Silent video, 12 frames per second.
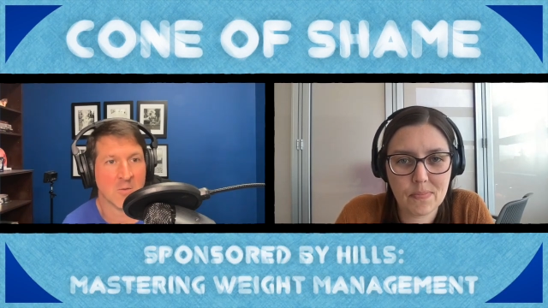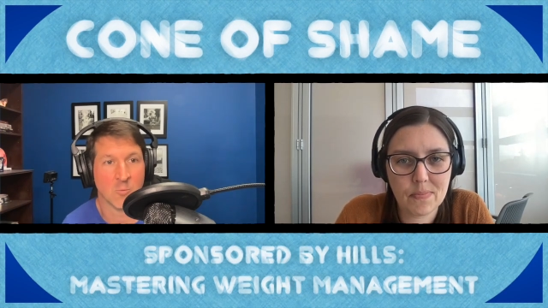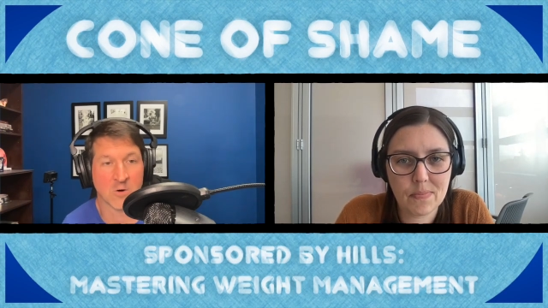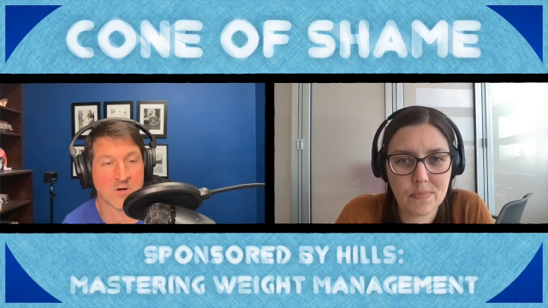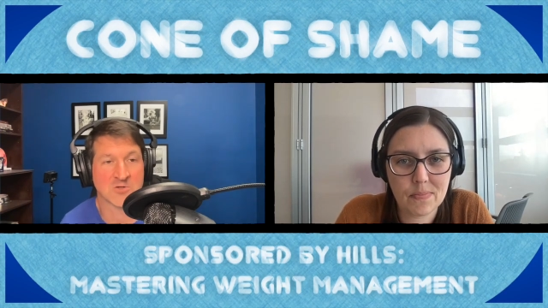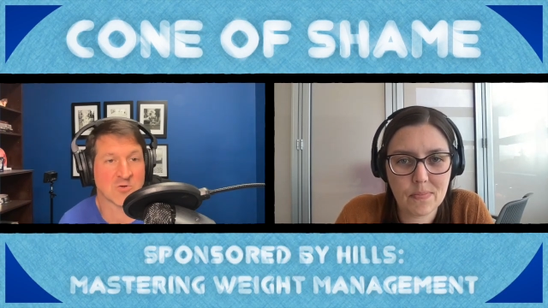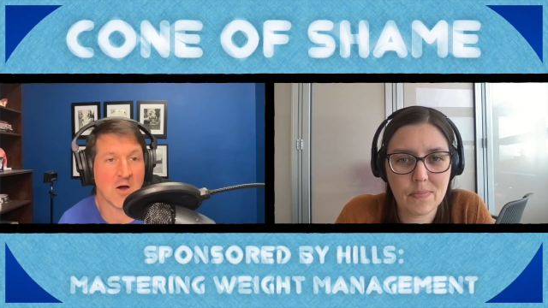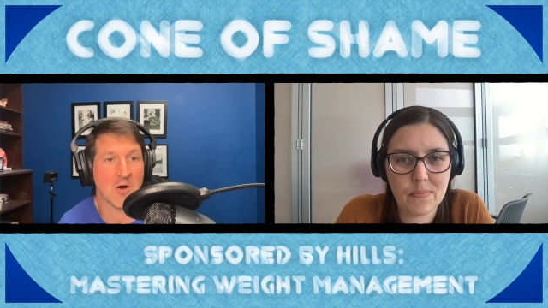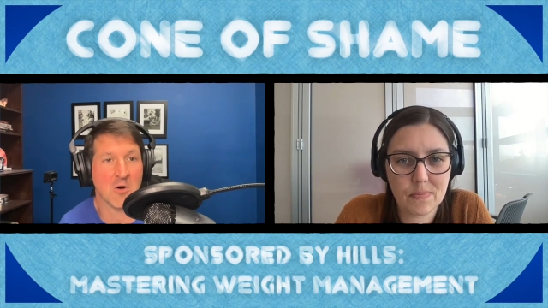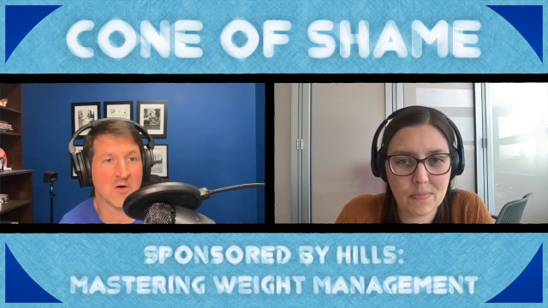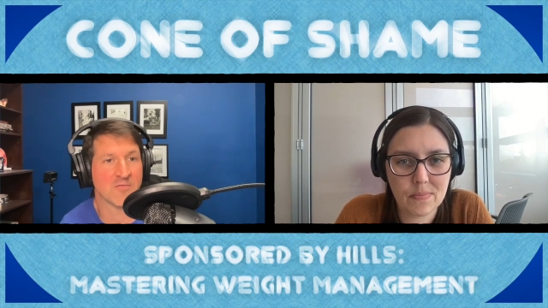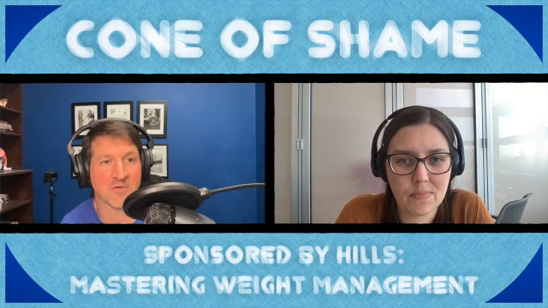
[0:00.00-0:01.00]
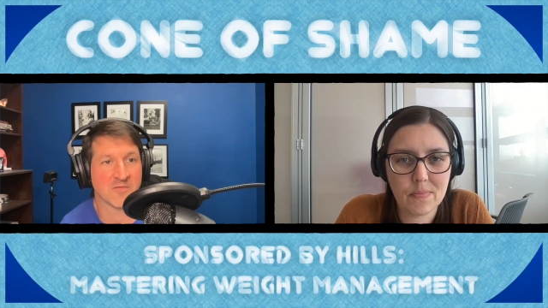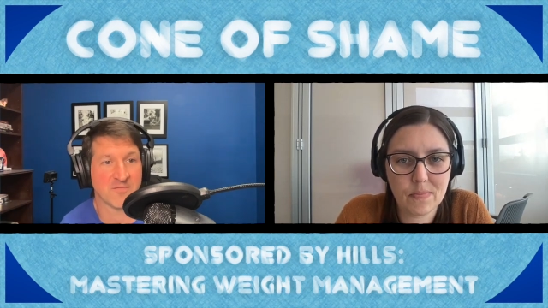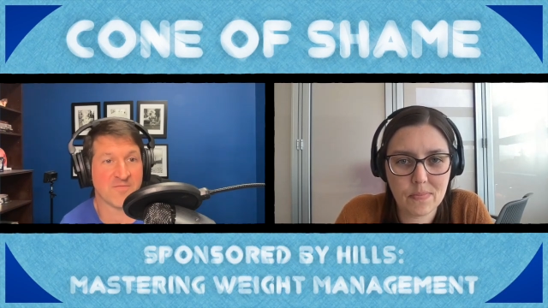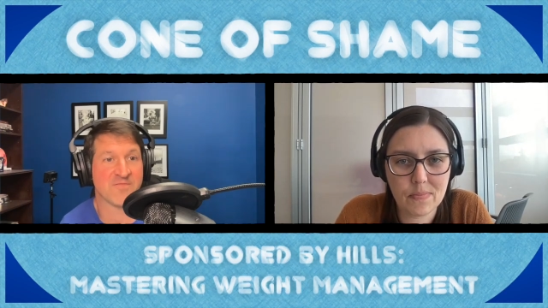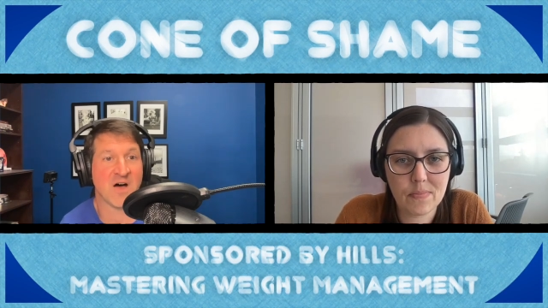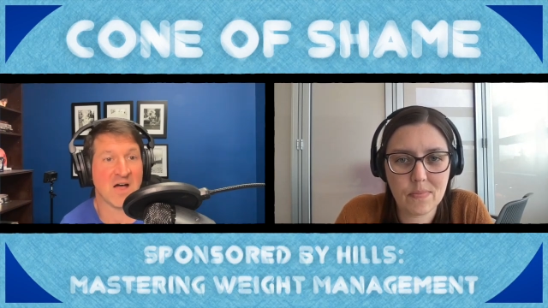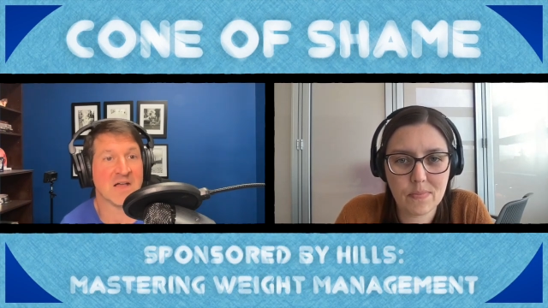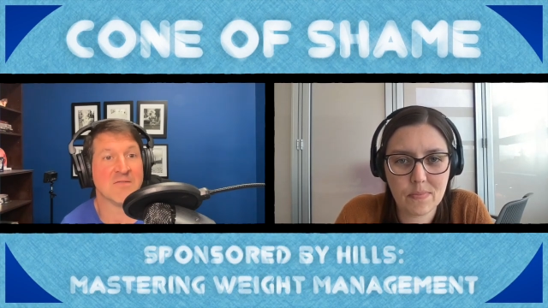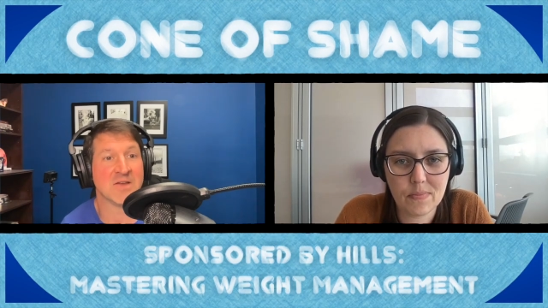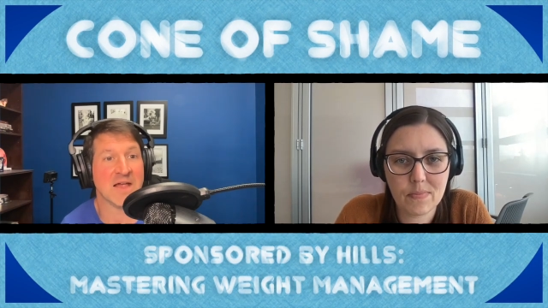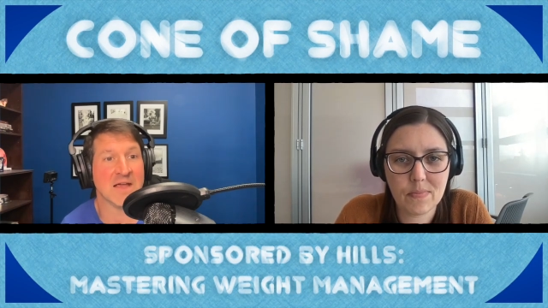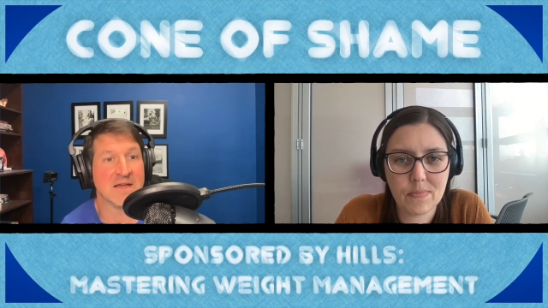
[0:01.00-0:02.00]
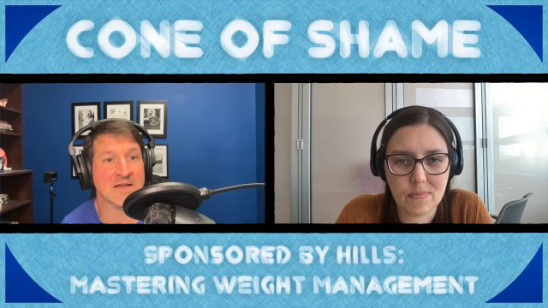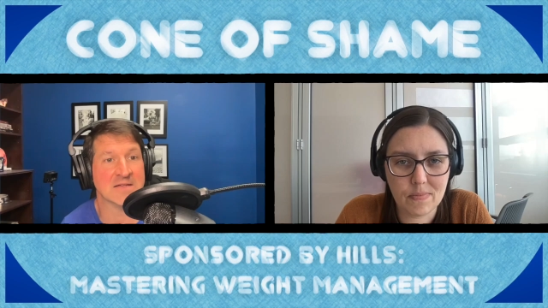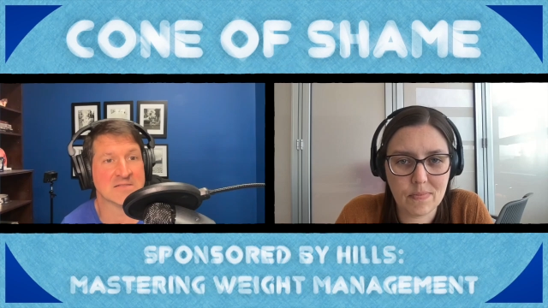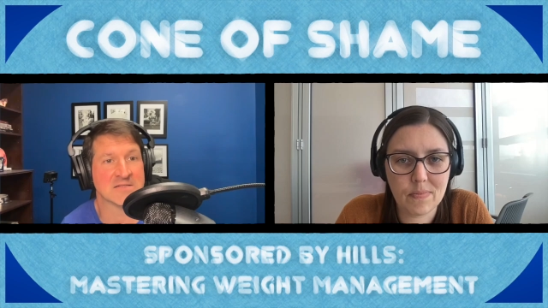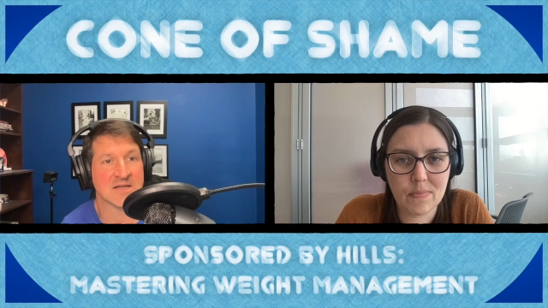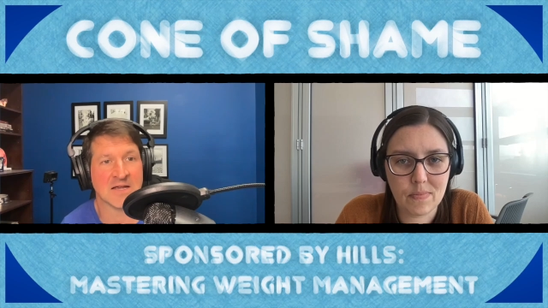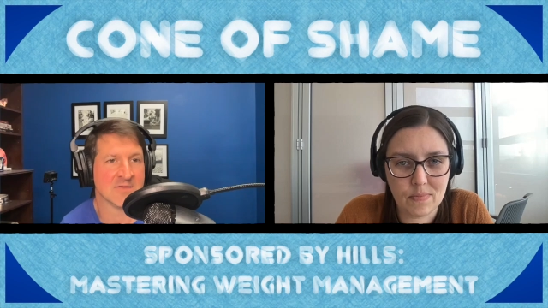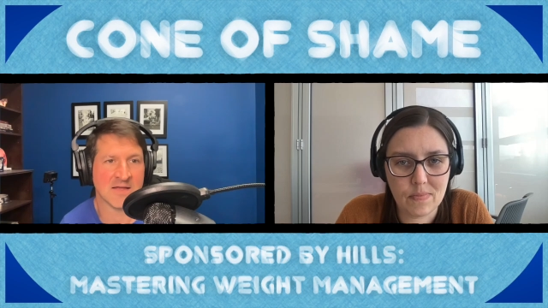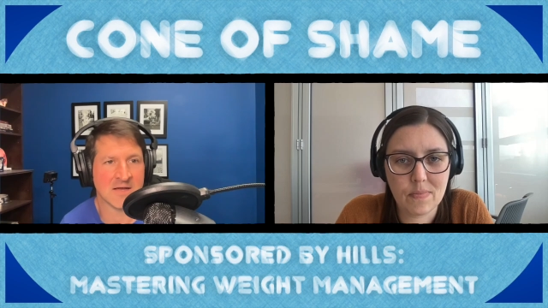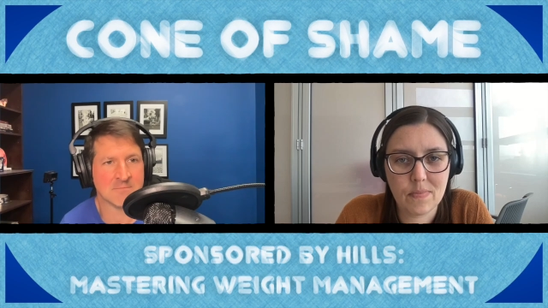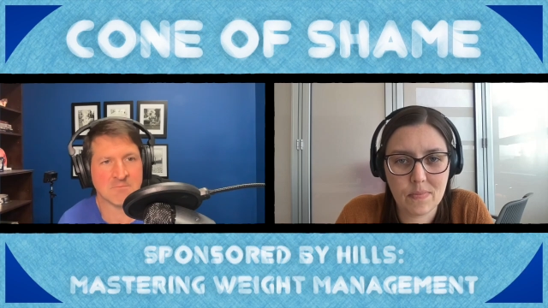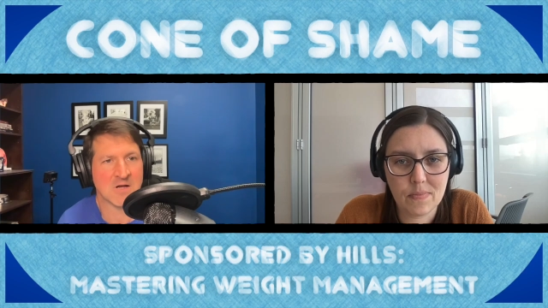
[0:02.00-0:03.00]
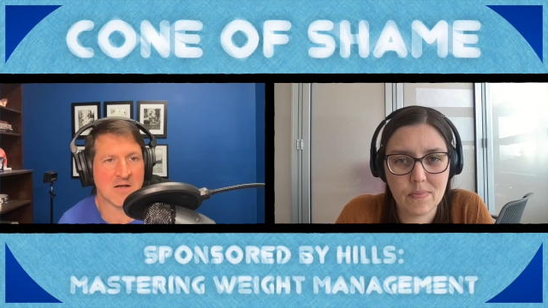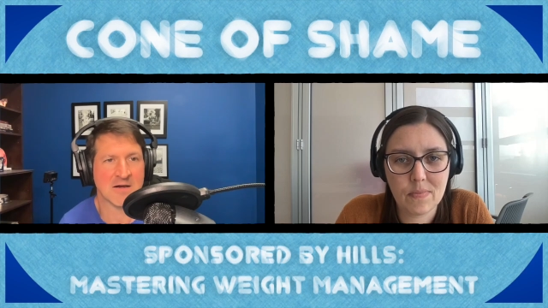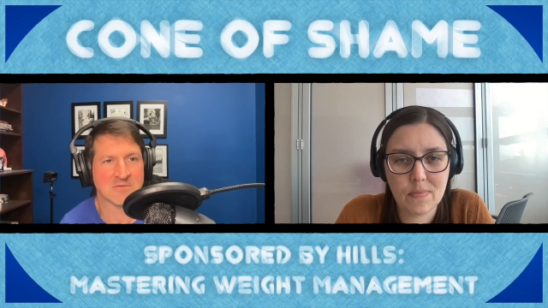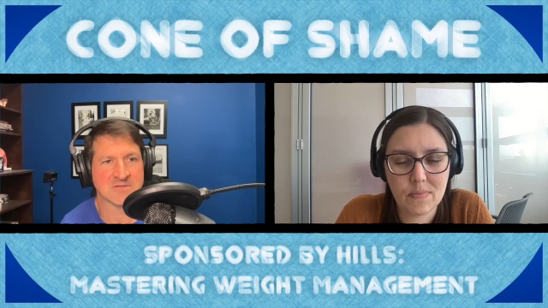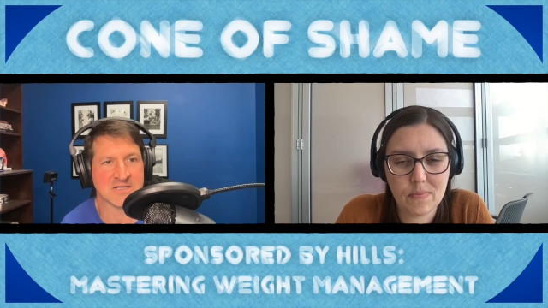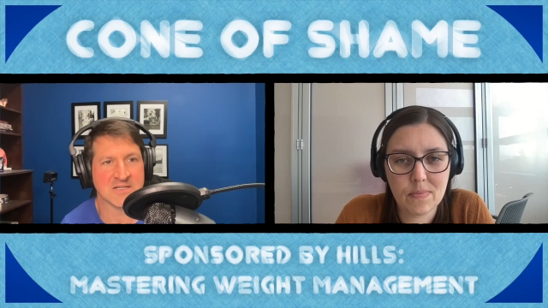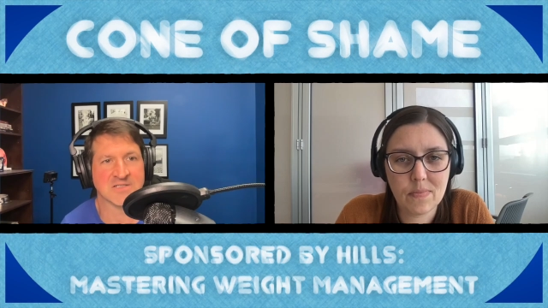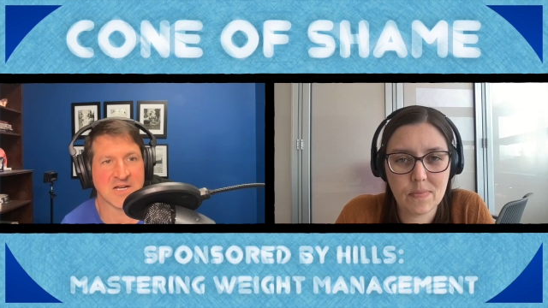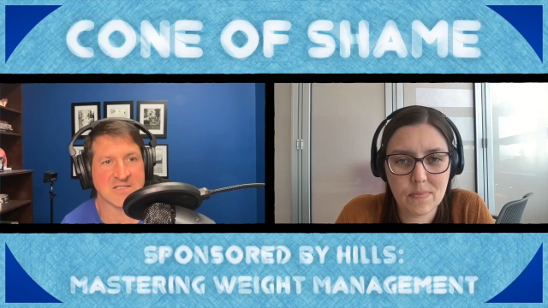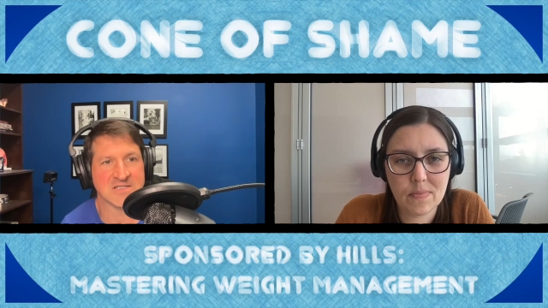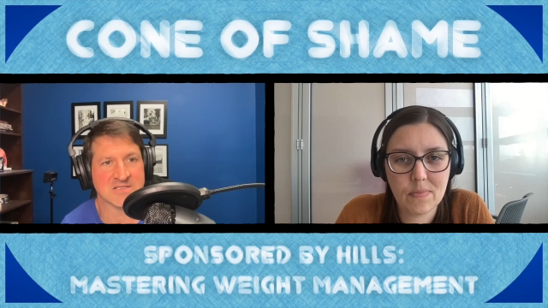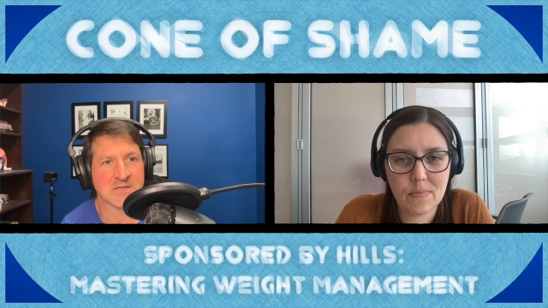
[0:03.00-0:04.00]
Speaker 1: we're going to try hard for five days and then I don't see any changes.